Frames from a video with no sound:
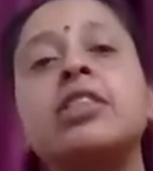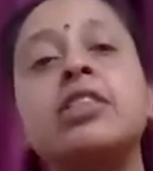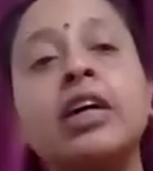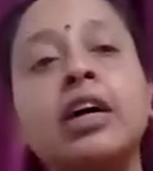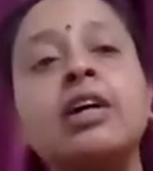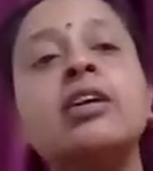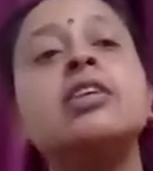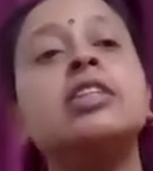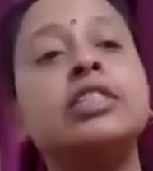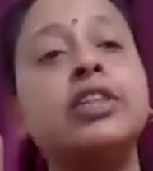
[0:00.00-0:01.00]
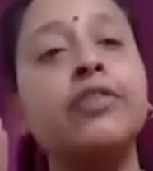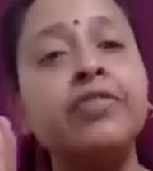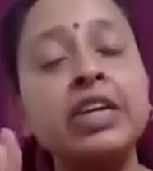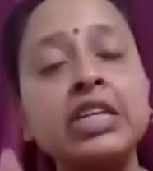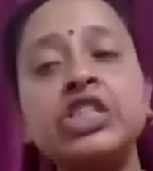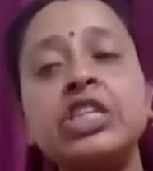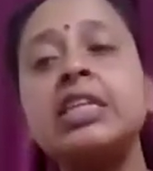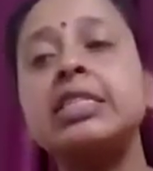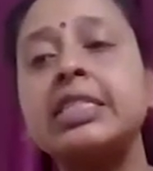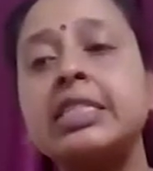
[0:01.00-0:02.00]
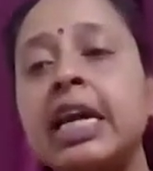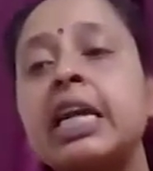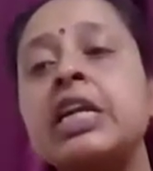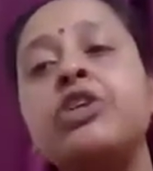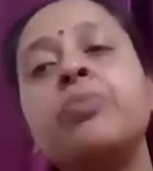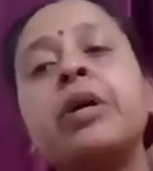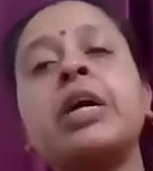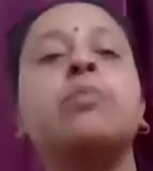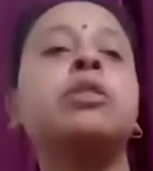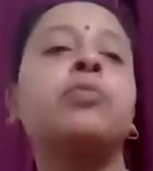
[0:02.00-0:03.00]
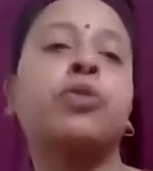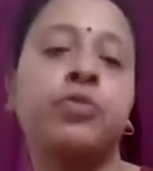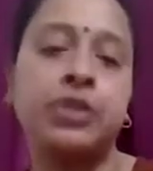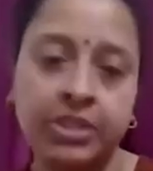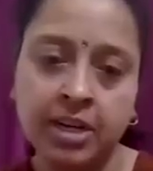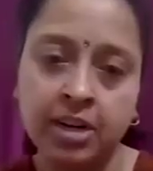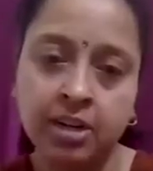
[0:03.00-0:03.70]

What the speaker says: the sufficient skill to become the professional.